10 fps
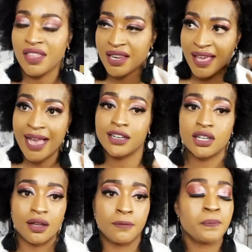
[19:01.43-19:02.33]
did their hair
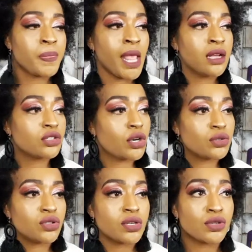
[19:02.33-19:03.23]
done, go
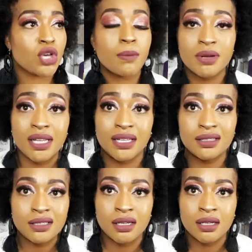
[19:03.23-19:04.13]
to those
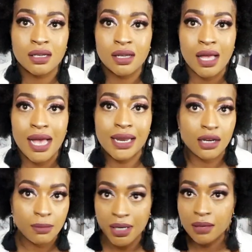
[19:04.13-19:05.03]
companies and
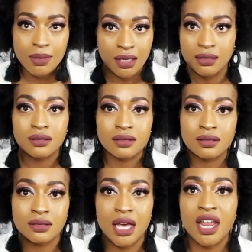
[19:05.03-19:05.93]
end up like me,
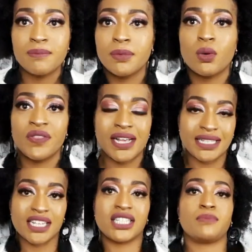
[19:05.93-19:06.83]
and I'm the one that's
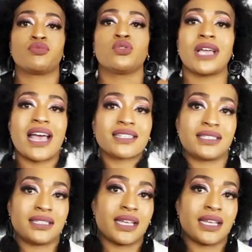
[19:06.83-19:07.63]
actually broadcasted